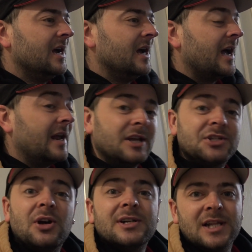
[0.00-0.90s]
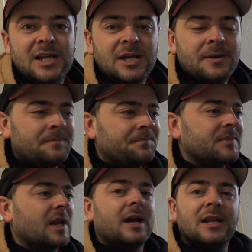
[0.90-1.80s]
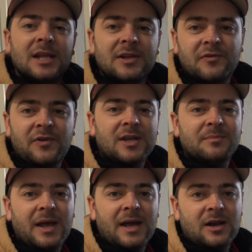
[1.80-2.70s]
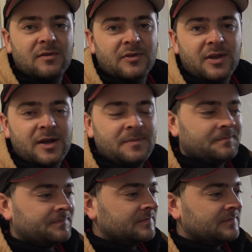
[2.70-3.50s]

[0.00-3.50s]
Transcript: and it started to leak, and it leaked fucking bad over there.